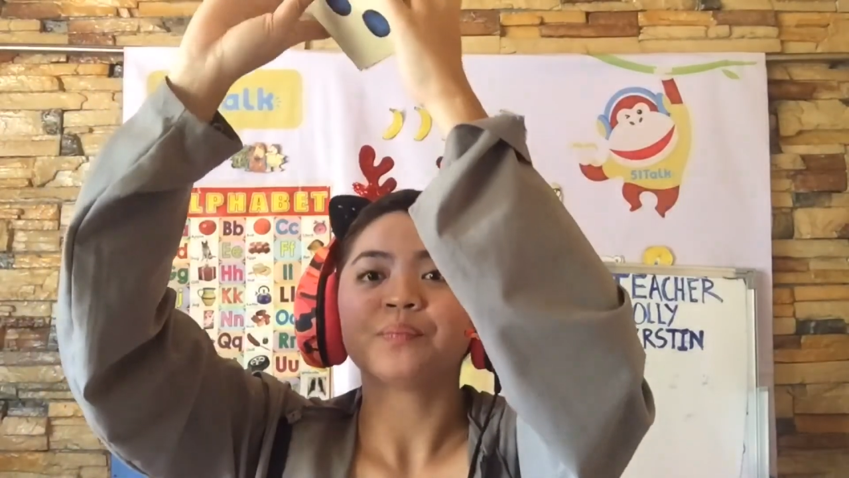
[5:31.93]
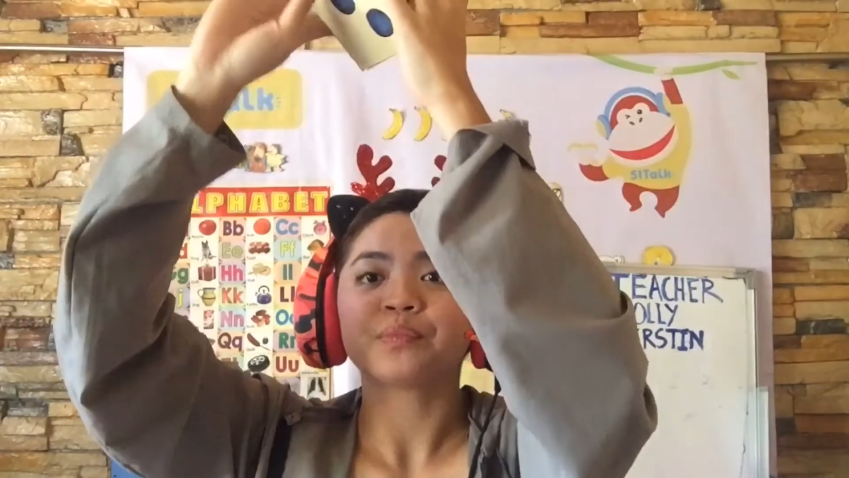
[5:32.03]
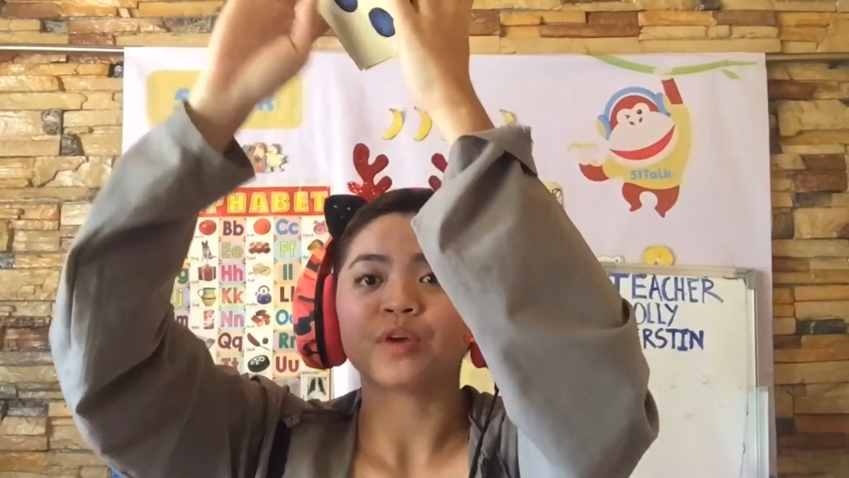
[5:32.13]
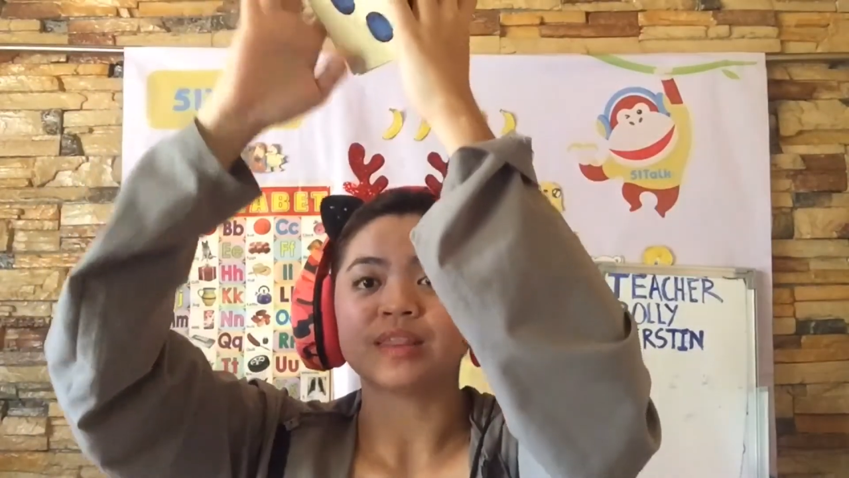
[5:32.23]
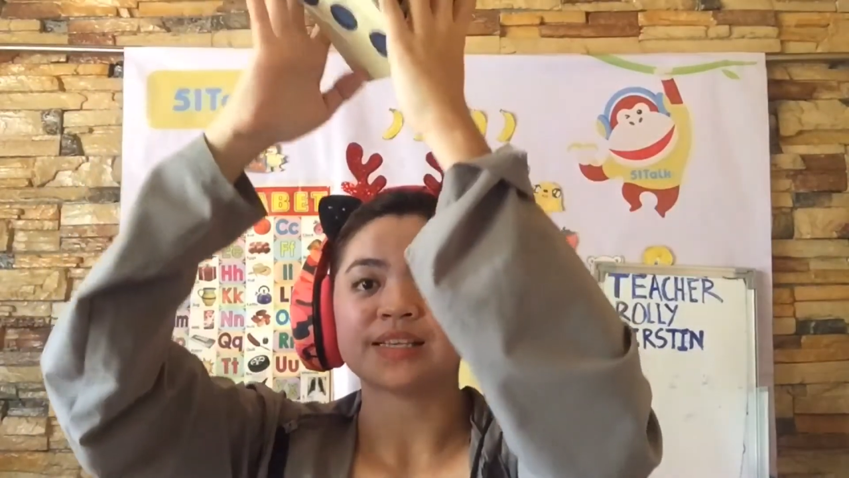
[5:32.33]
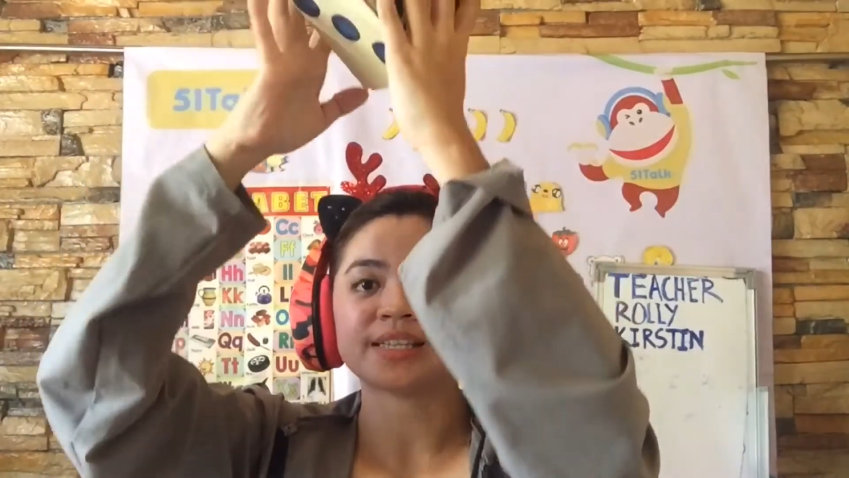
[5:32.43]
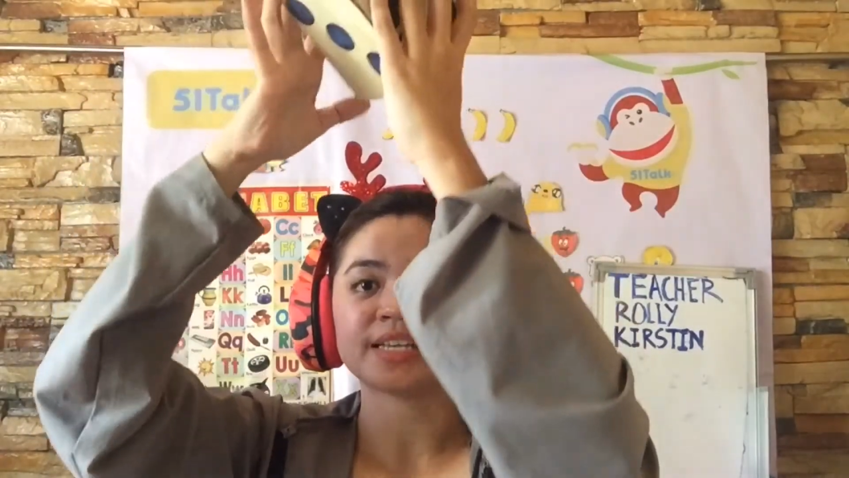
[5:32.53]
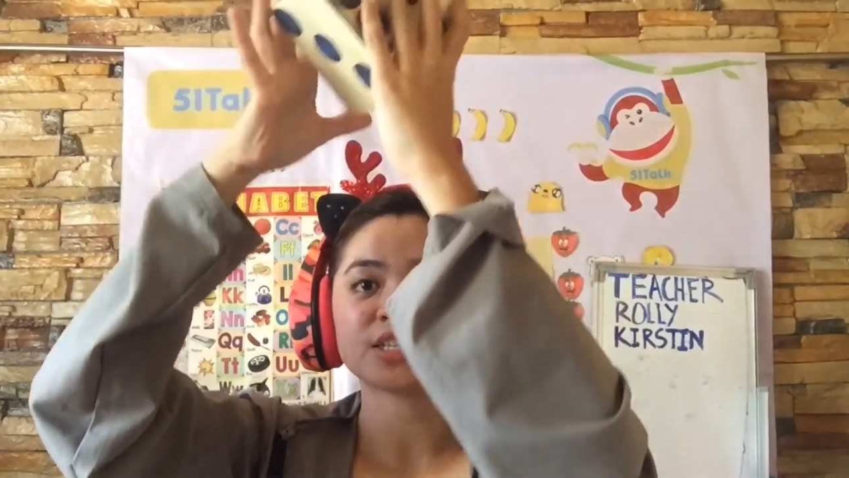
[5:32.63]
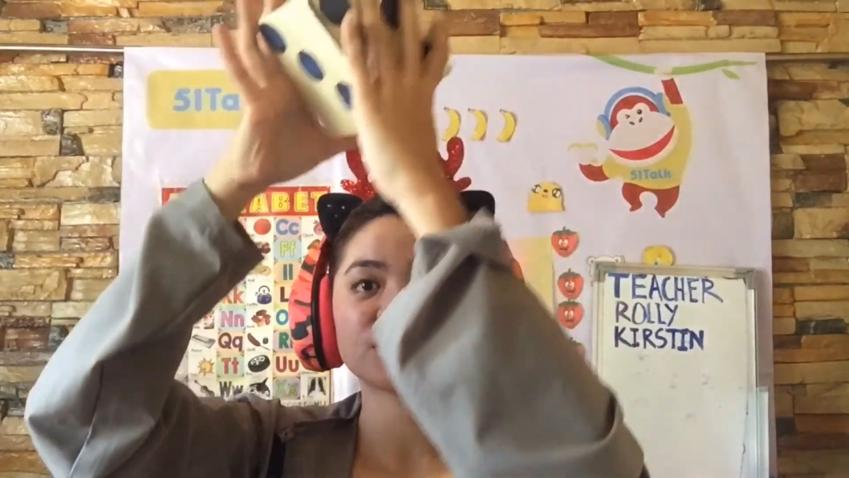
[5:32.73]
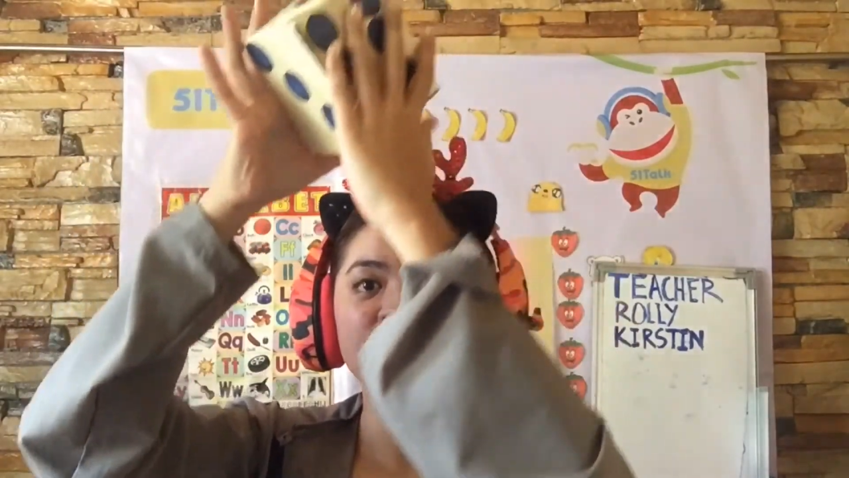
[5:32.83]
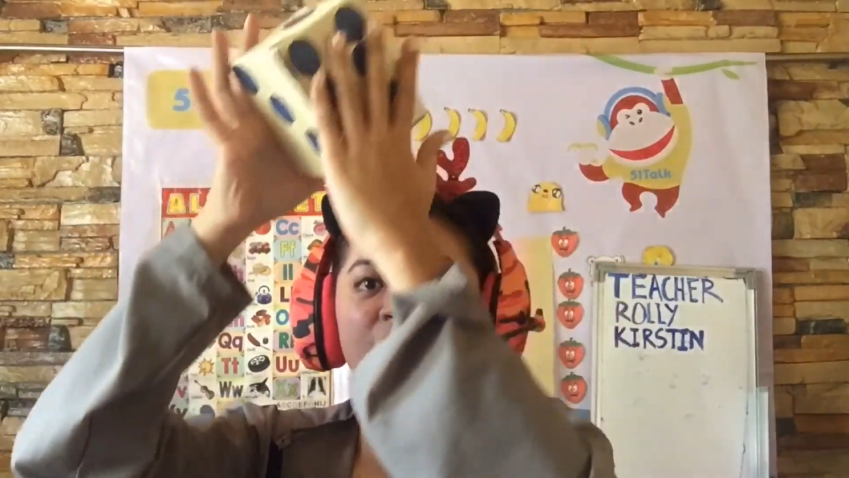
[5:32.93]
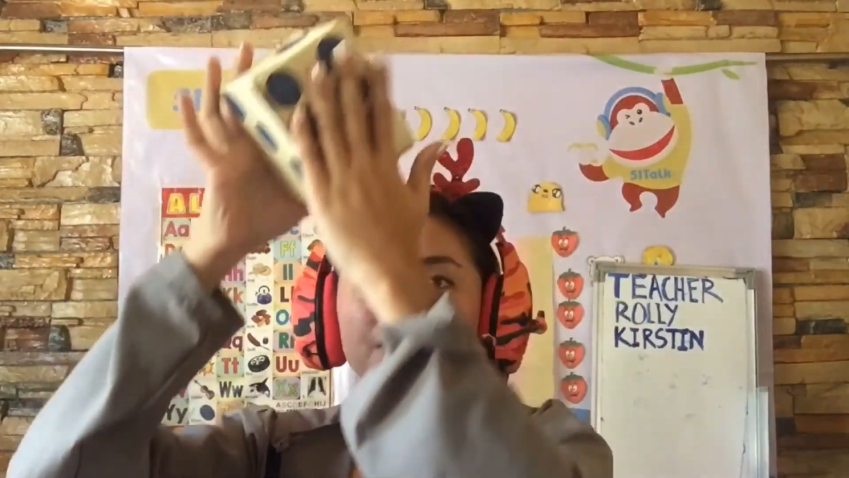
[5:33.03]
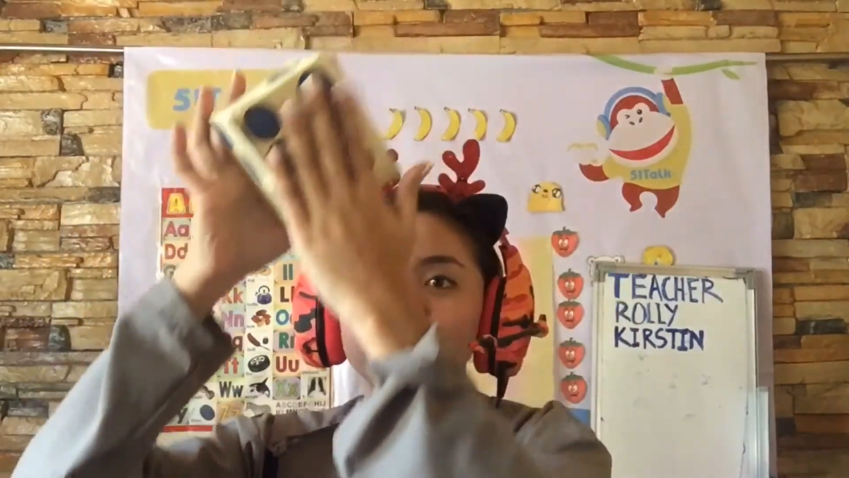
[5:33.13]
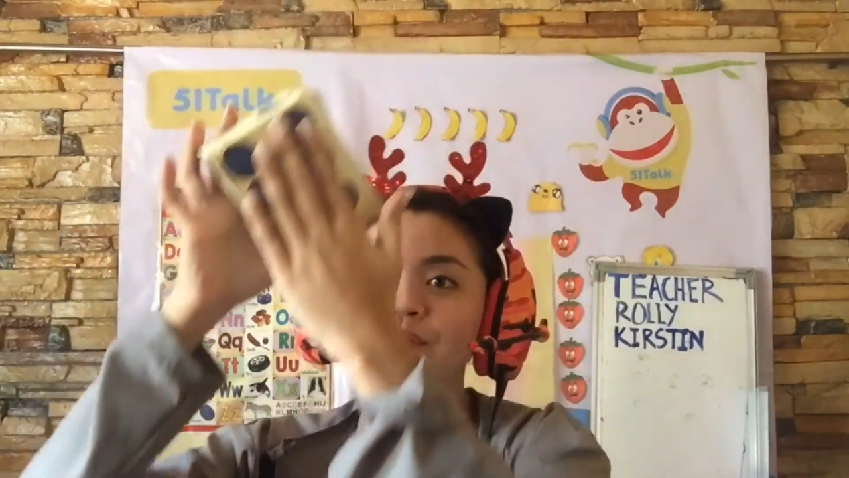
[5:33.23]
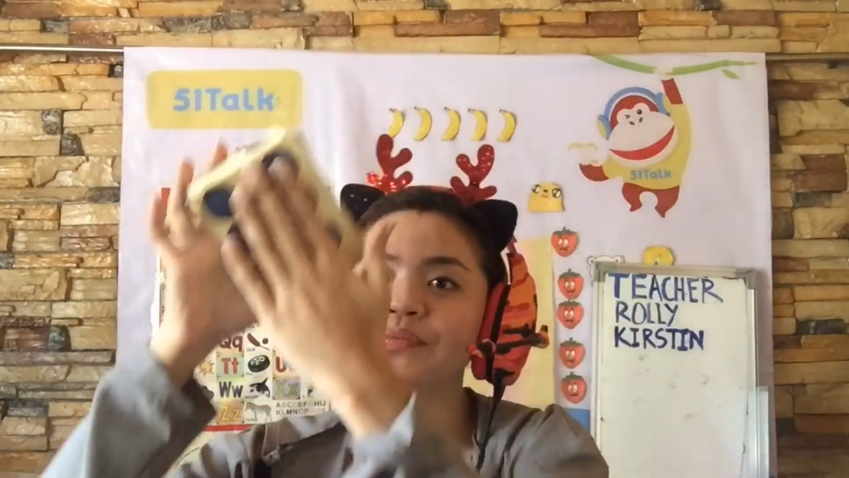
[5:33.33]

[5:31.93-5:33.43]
when they say stop,